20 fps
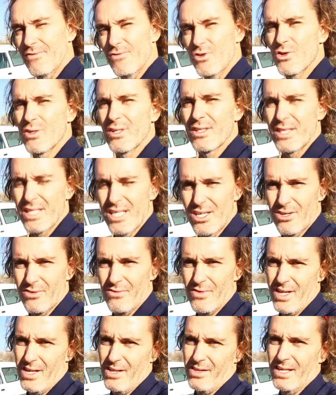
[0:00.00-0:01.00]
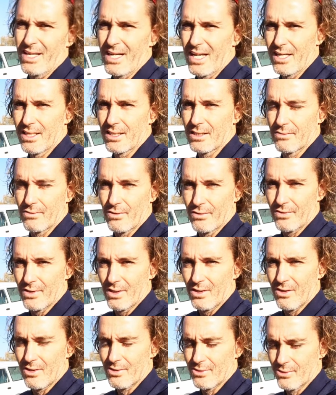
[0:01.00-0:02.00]
If you can think of anything negative of
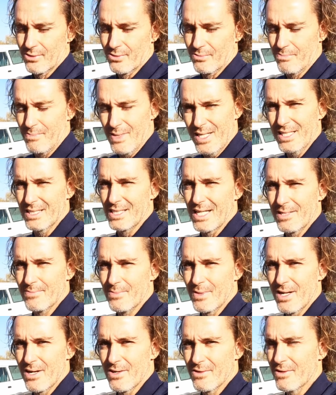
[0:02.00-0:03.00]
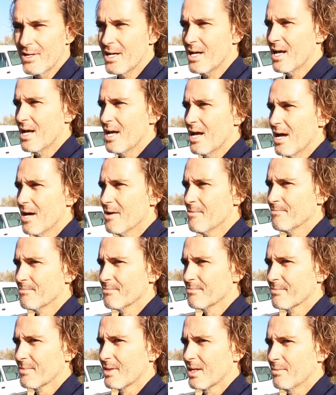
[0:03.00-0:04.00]
the Condor, please let me know.
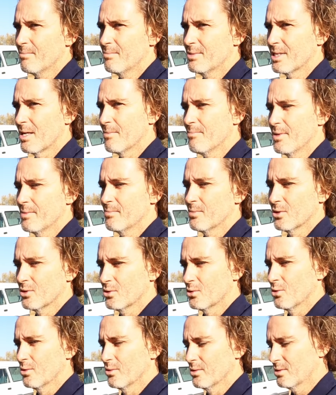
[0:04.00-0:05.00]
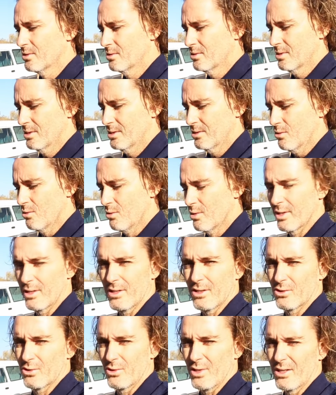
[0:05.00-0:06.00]
Some people call it
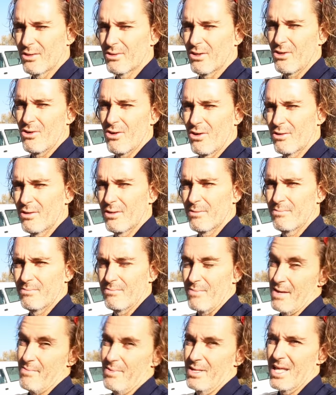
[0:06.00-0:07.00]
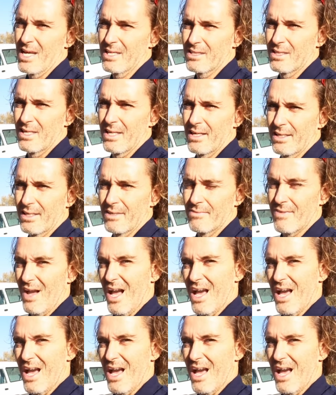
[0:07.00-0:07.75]
the Toyota condom. Maybe that's a negative.